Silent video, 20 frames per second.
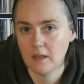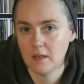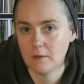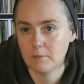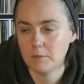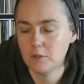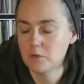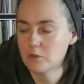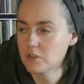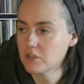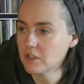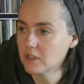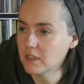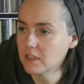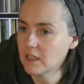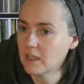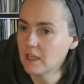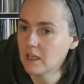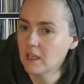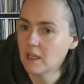
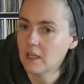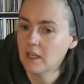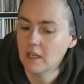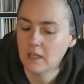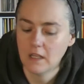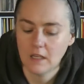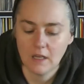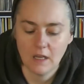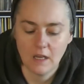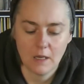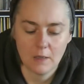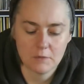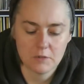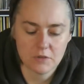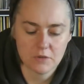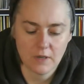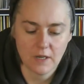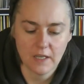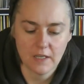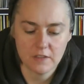Usually I'm
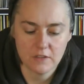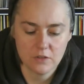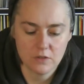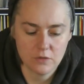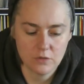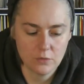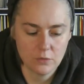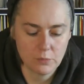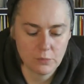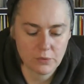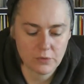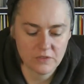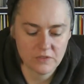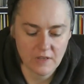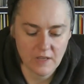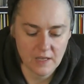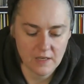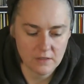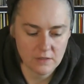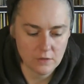trying to
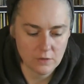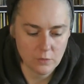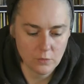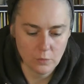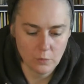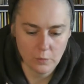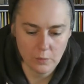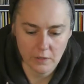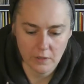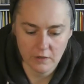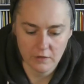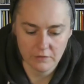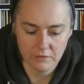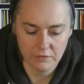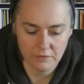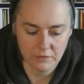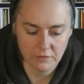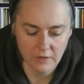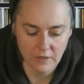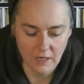present you
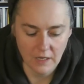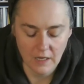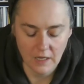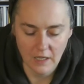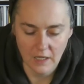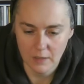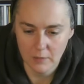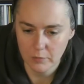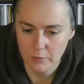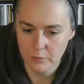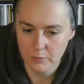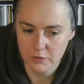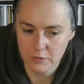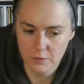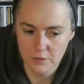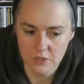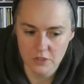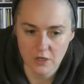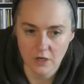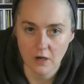with albums
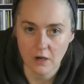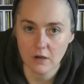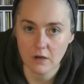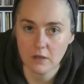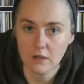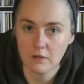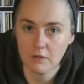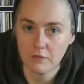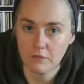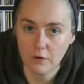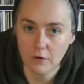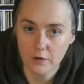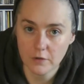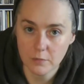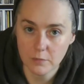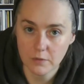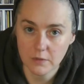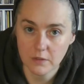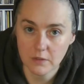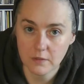which are
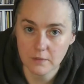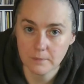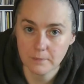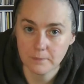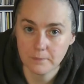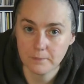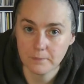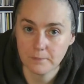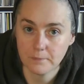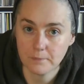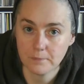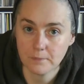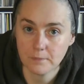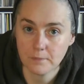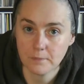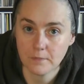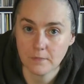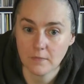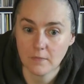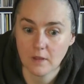affordable,
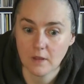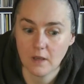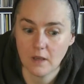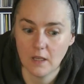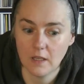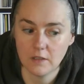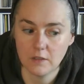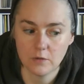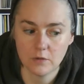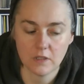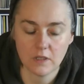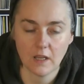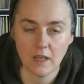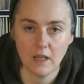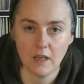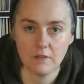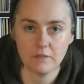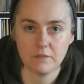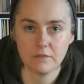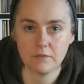and you can
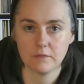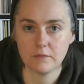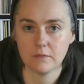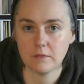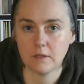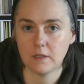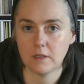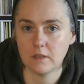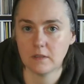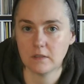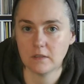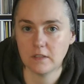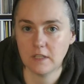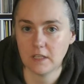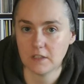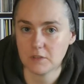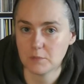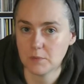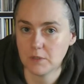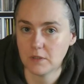have the
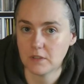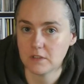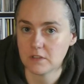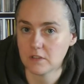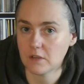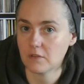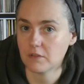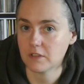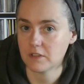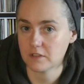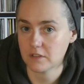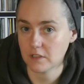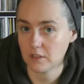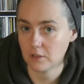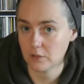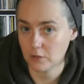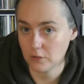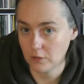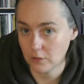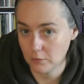experience of
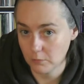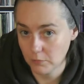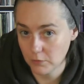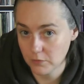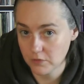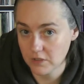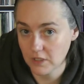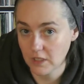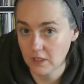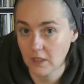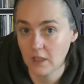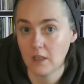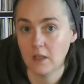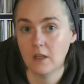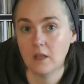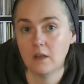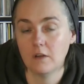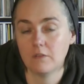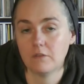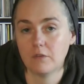listening to good music
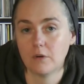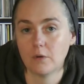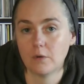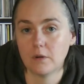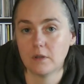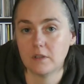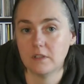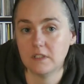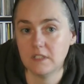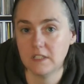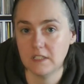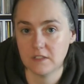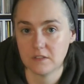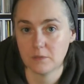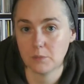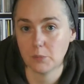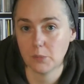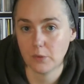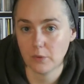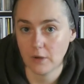for a
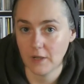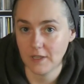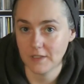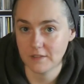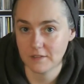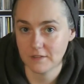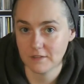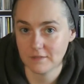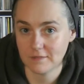decent price.